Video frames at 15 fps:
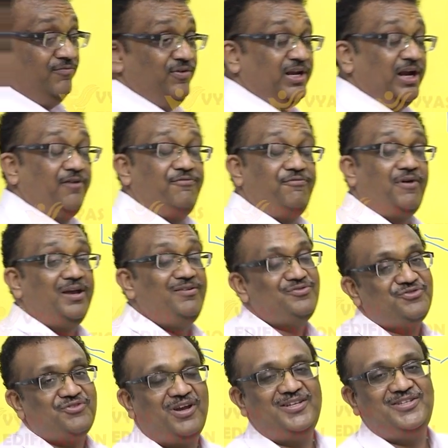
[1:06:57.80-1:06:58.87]
We get 5
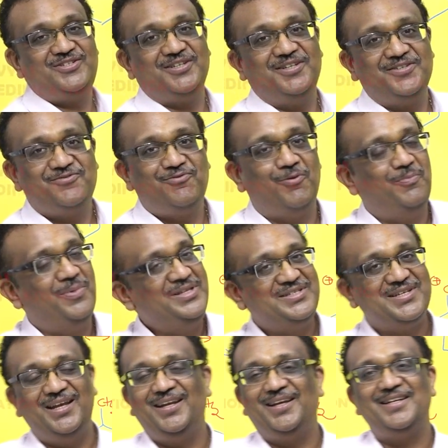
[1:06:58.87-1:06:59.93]
structures for
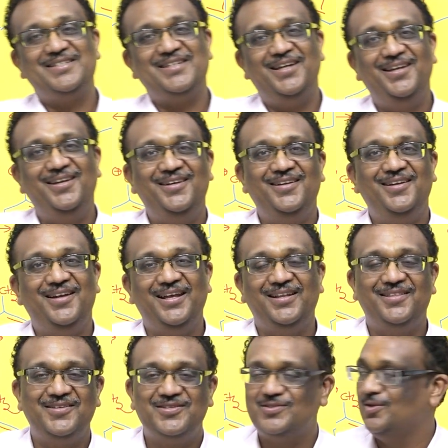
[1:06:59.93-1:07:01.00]
benzyl cation, like
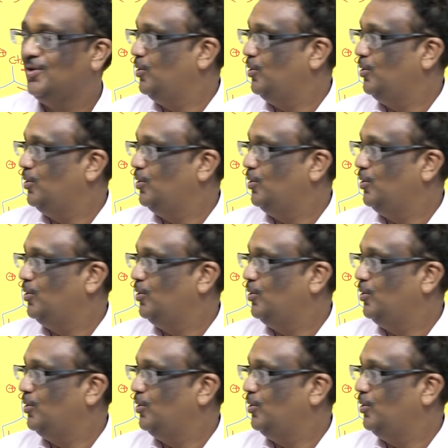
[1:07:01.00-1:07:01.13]
this.